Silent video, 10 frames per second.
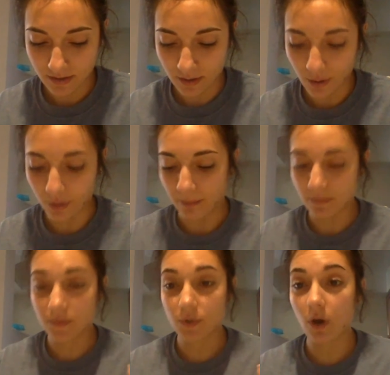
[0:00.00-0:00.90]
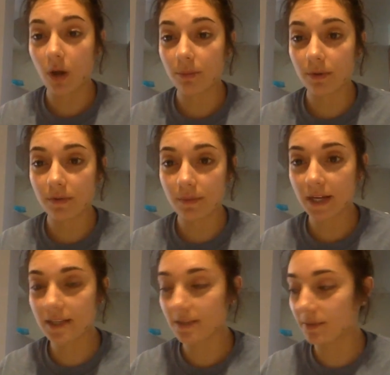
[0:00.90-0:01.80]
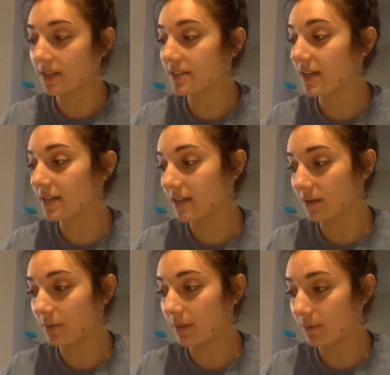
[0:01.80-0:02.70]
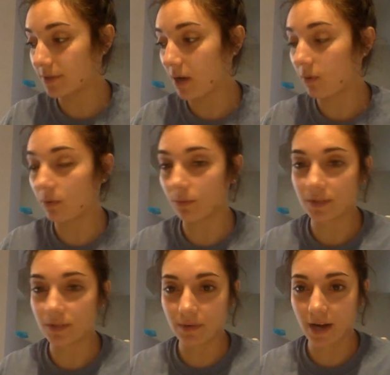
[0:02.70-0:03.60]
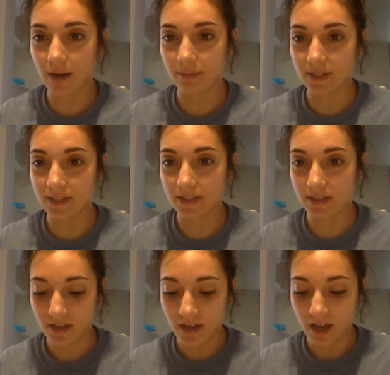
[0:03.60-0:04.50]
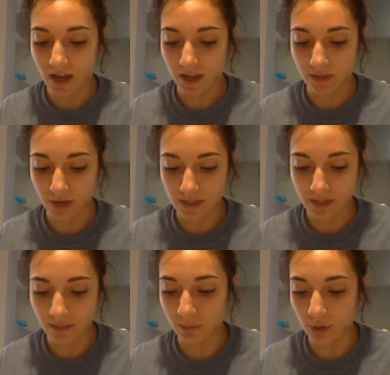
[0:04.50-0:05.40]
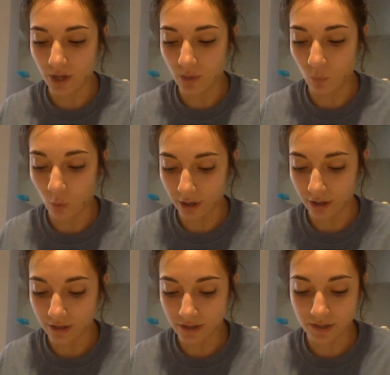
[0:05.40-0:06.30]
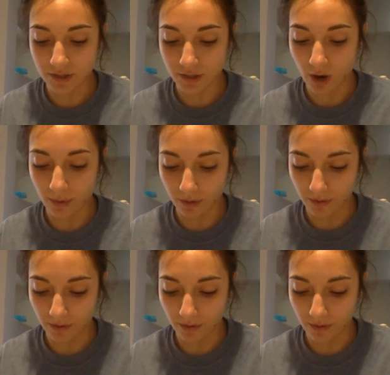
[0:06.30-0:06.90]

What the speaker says: Okay, so a couple of the pennies I'm going to set down on paper towel and we'll see what happens. And the rest I'm going to put in water to stop our